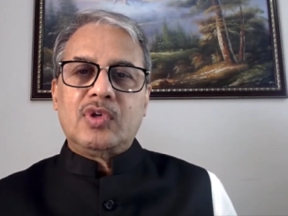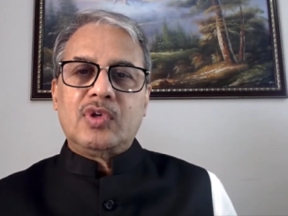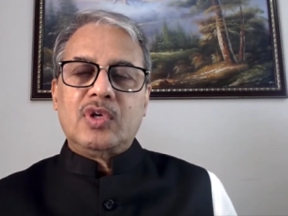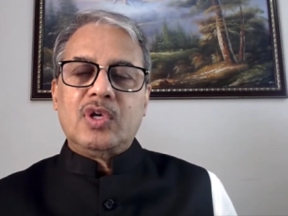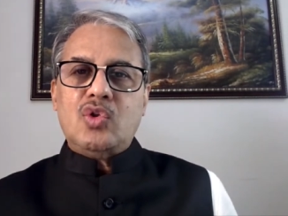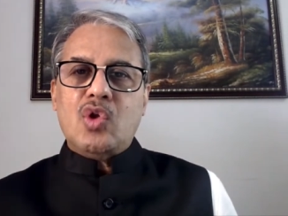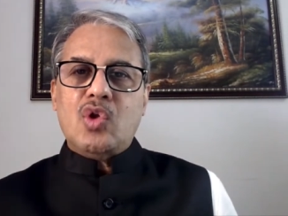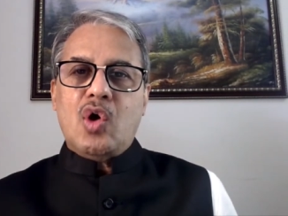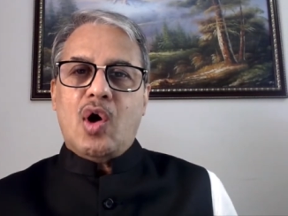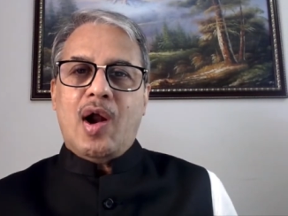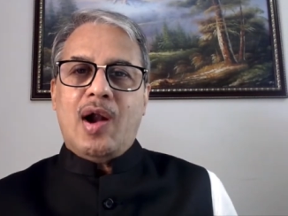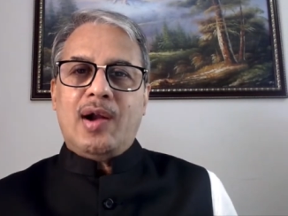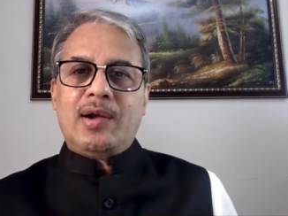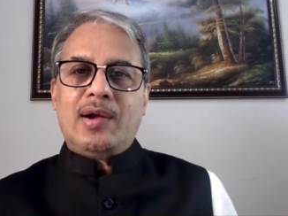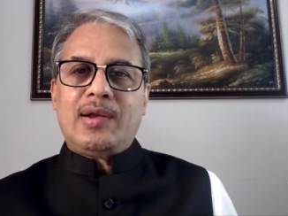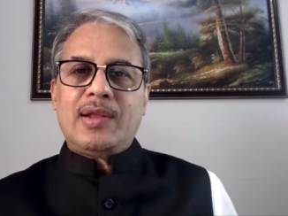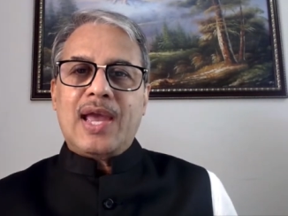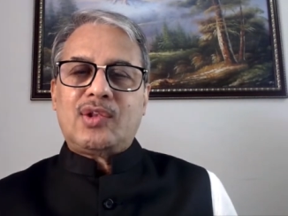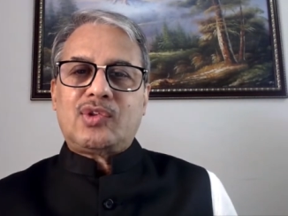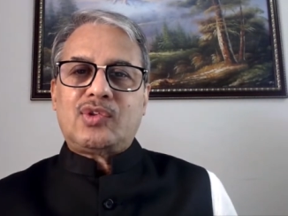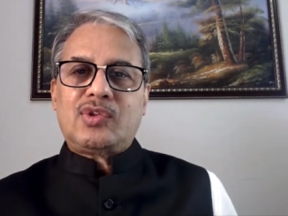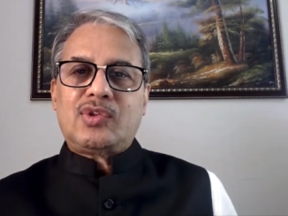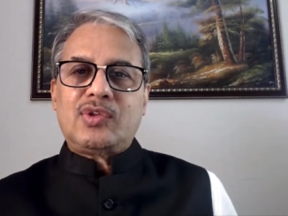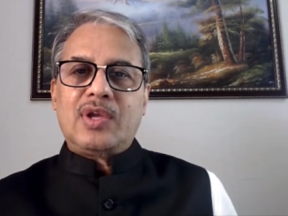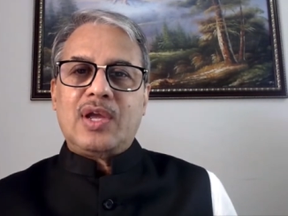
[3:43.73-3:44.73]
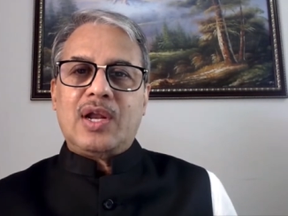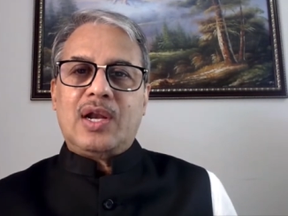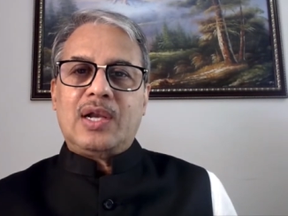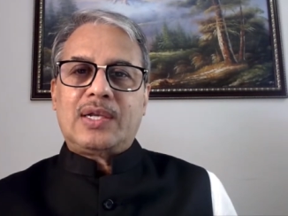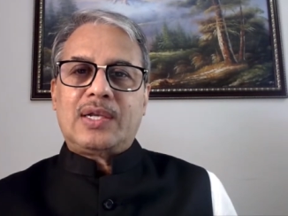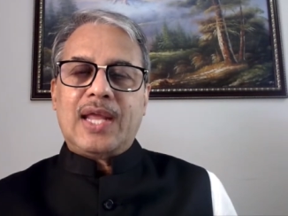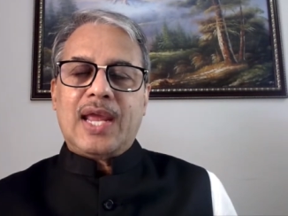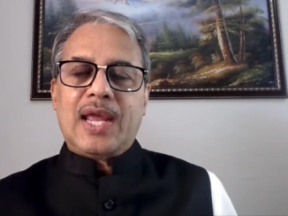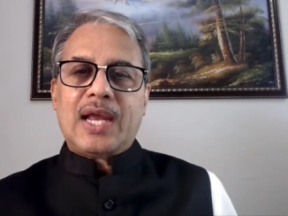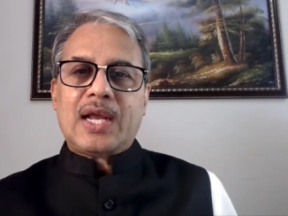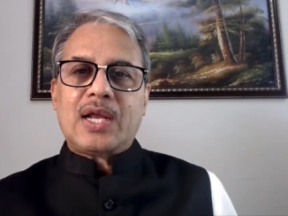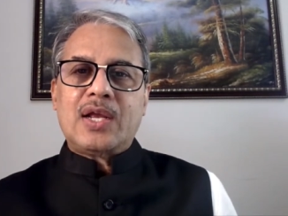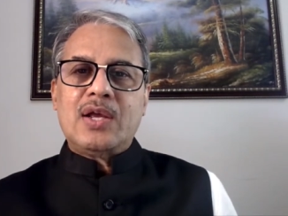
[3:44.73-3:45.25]
not
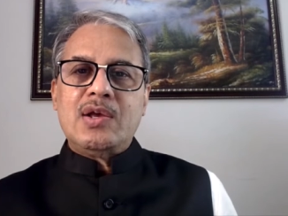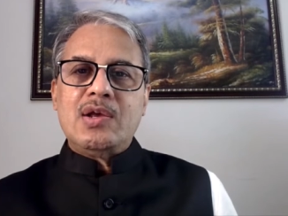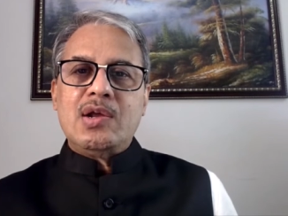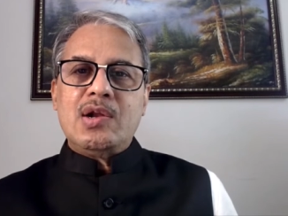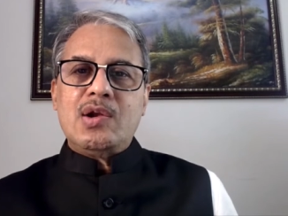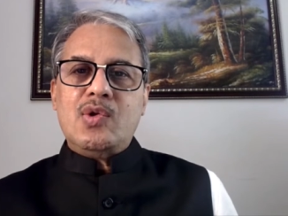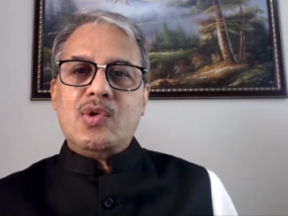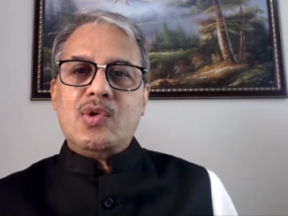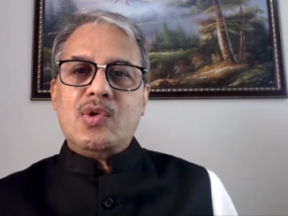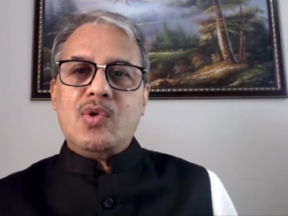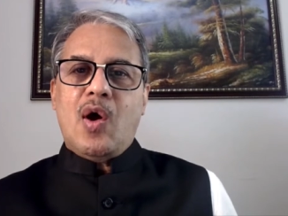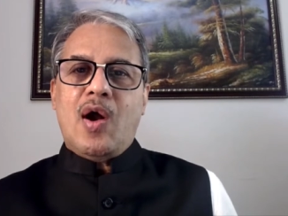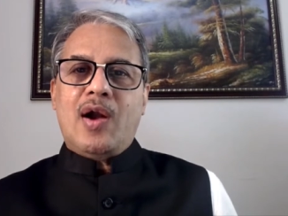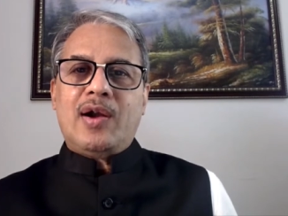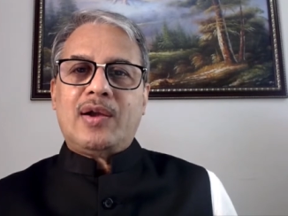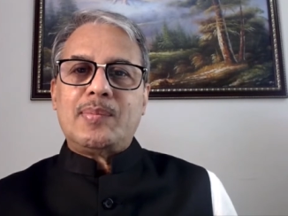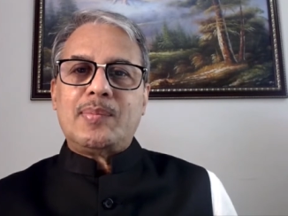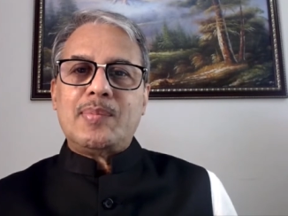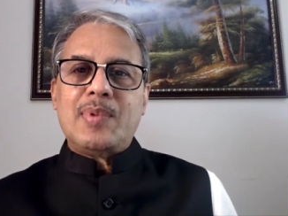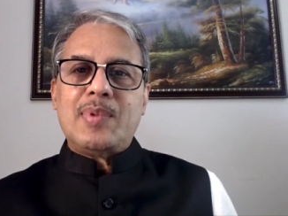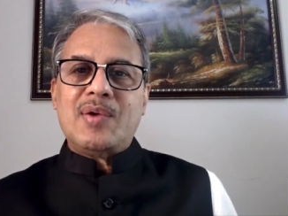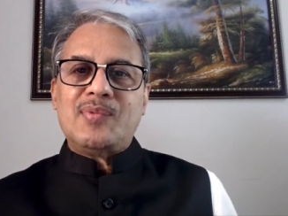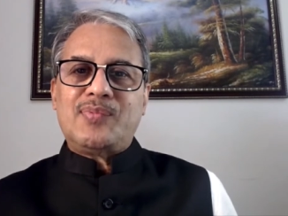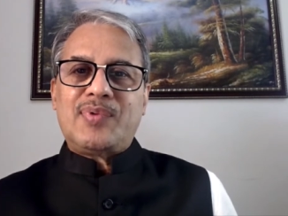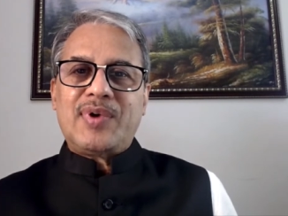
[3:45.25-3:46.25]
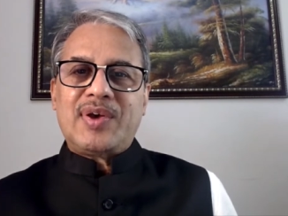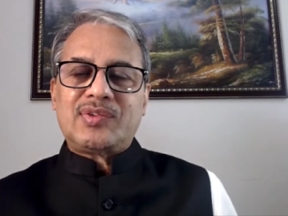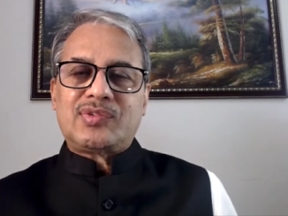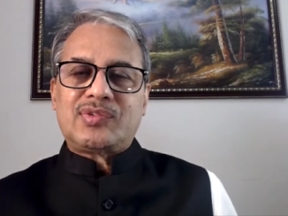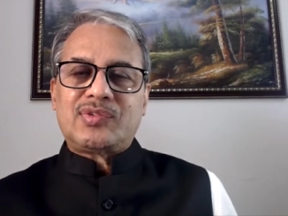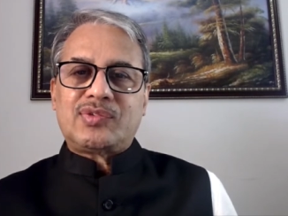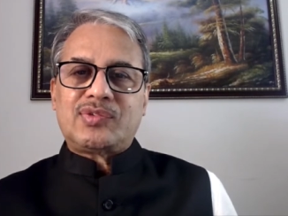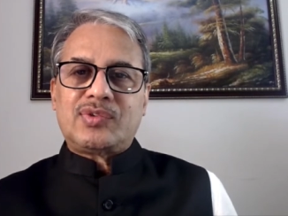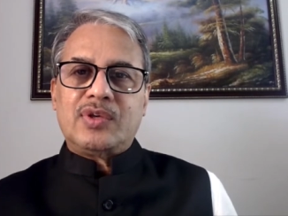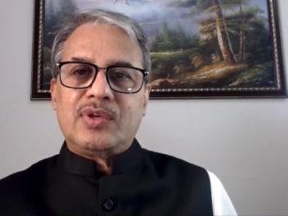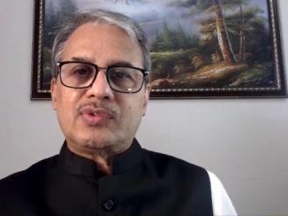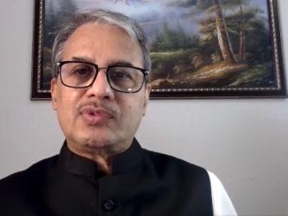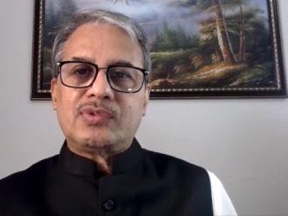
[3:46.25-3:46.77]
HCL Tech, not
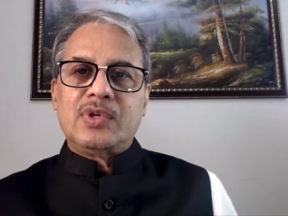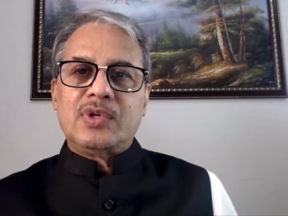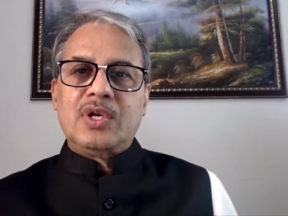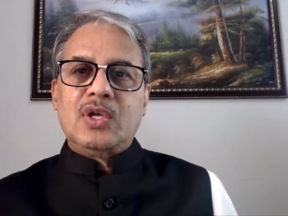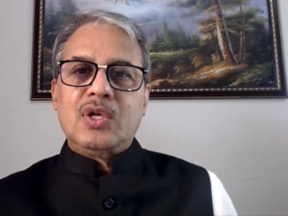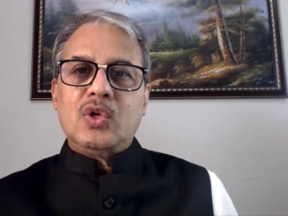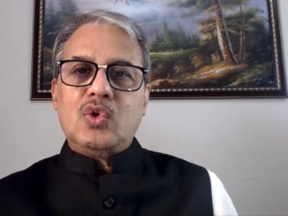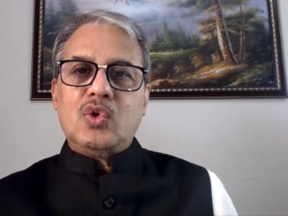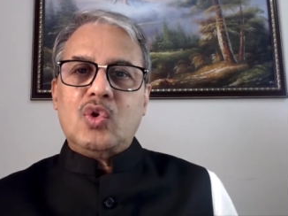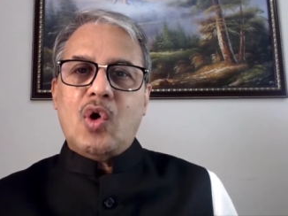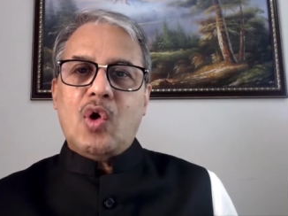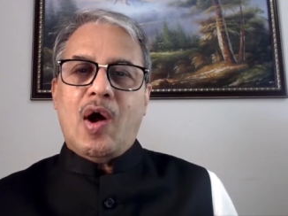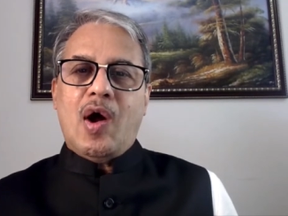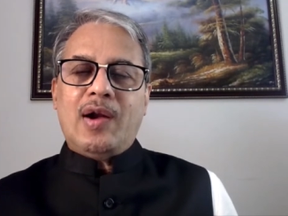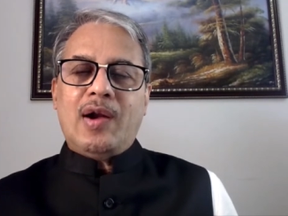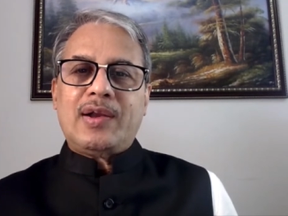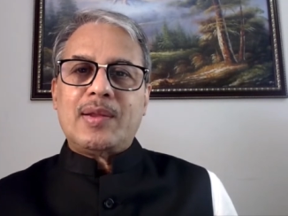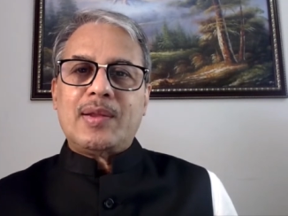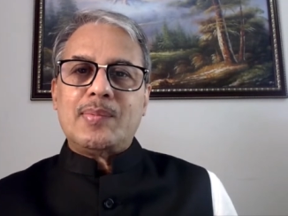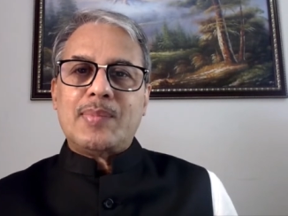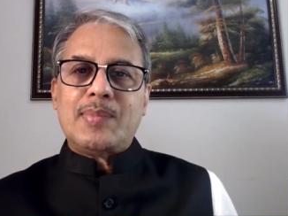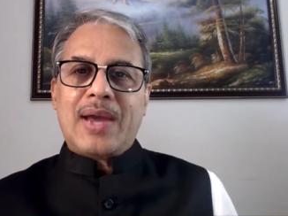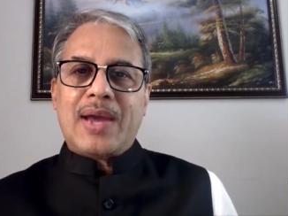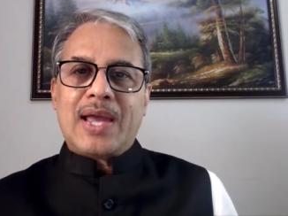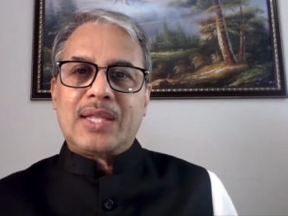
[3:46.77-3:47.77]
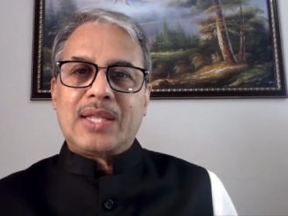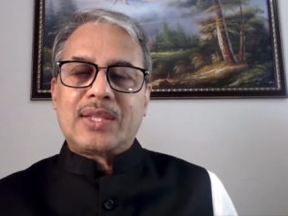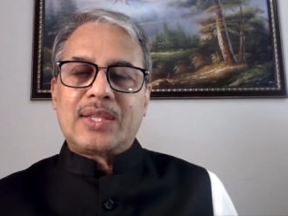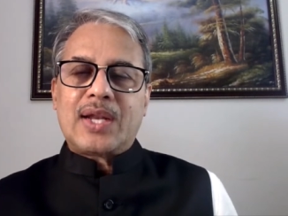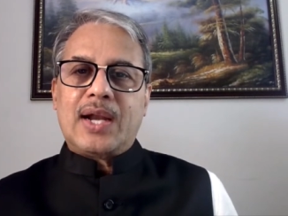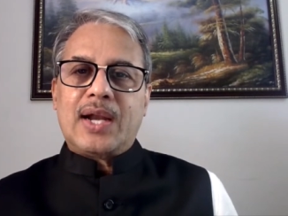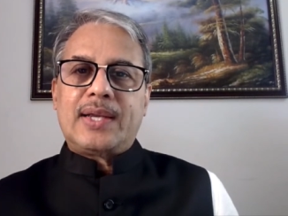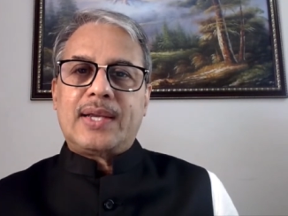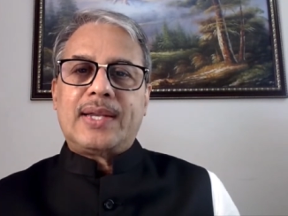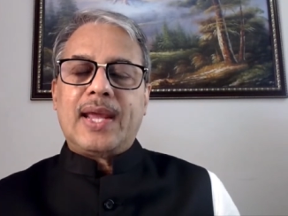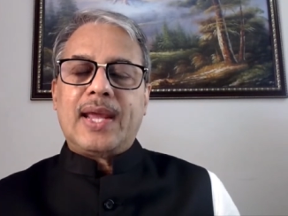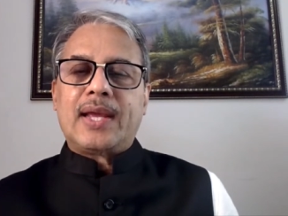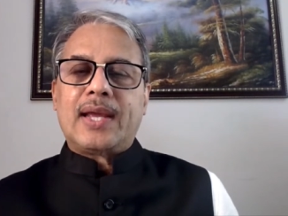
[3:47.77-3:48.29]
Mphasis, not
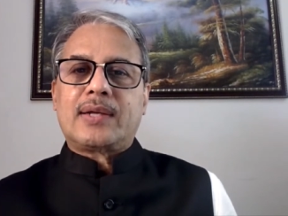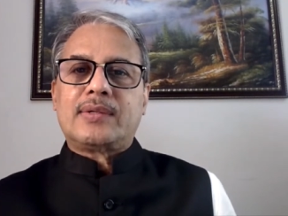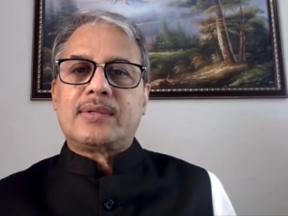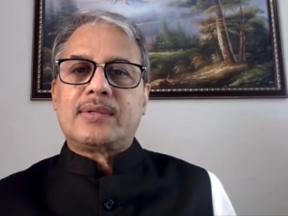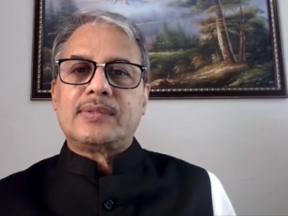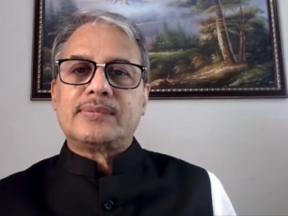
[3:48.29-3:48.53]
Mahindra Tech.